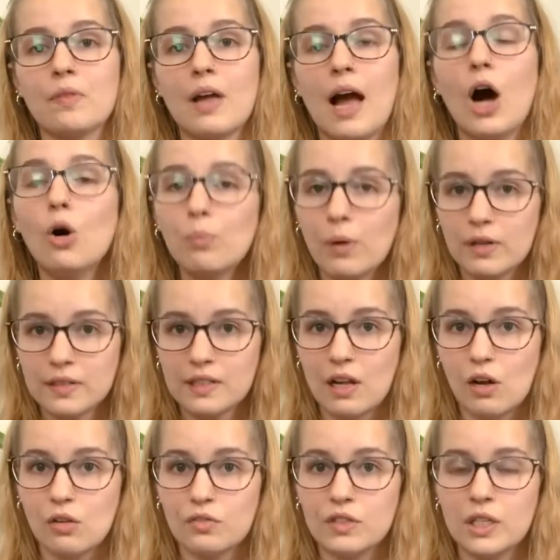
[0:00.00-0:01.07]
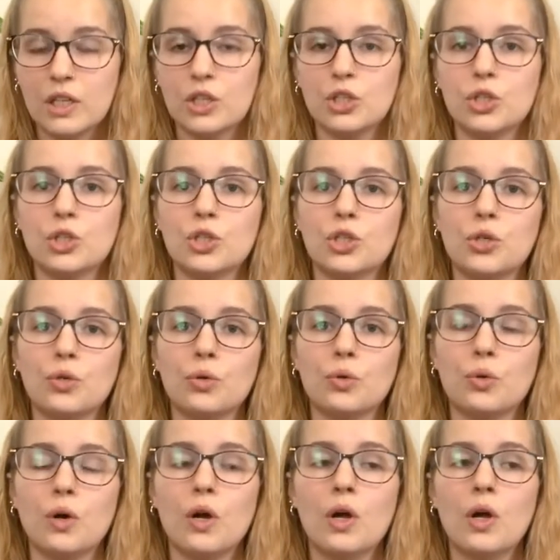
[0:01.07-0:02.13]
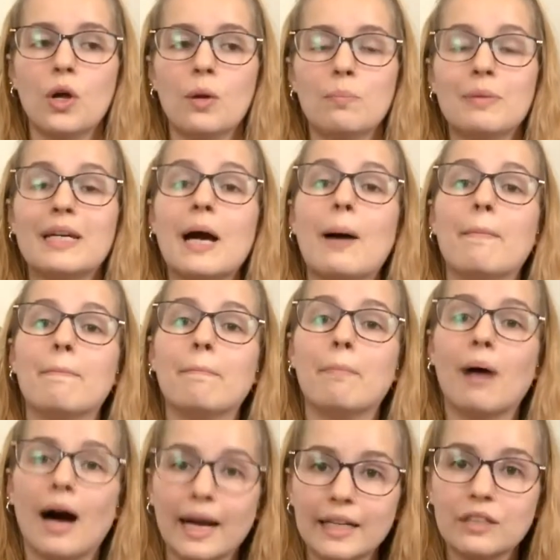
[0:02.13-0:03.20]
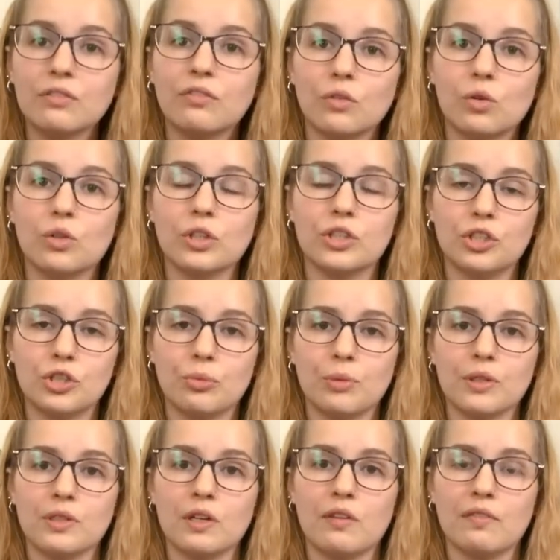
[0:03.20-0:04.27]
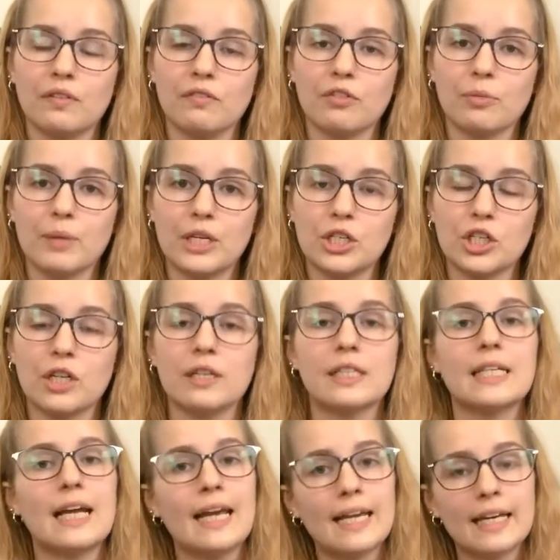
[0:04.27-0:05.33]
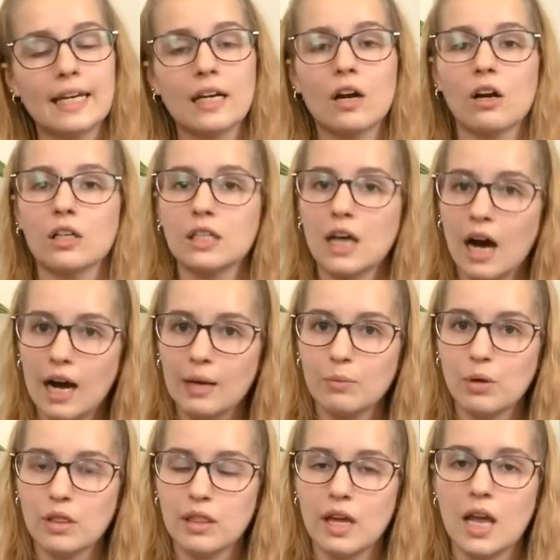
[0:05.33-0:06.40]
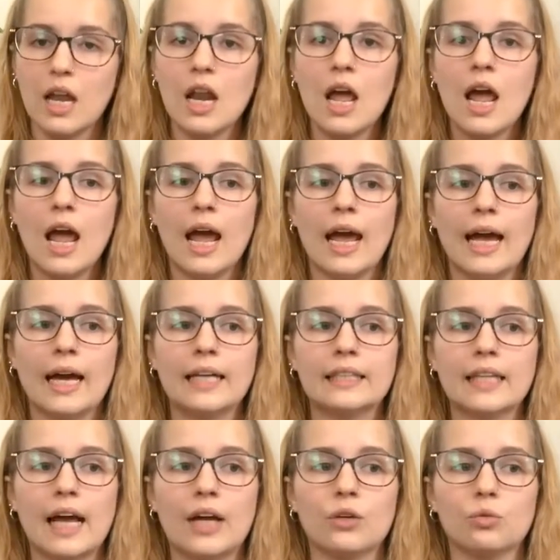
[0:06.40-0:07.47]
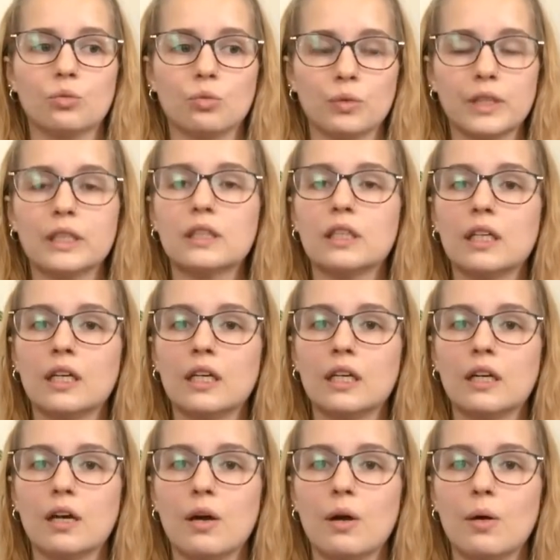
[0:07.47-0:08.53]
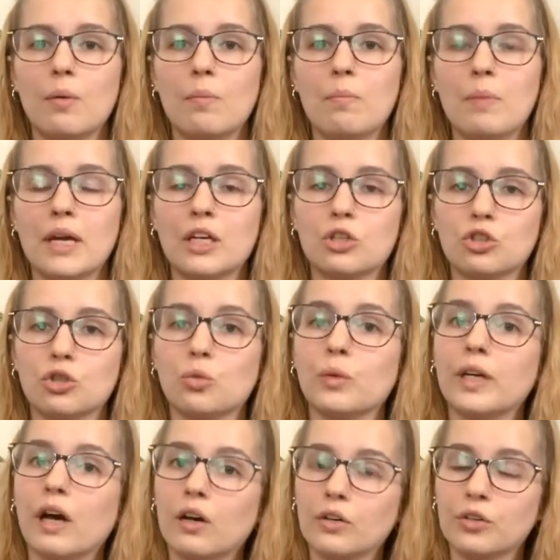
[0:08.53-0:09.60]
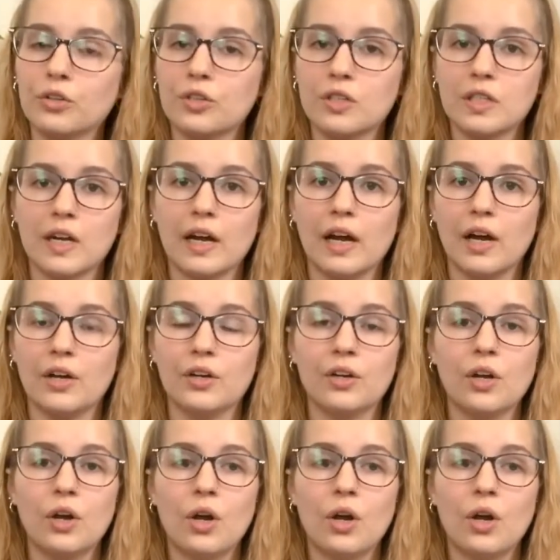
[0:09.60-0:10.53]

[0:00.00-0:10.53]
help ourselves is to become mindful consumers of information, taking our time with it and and really making sure we understand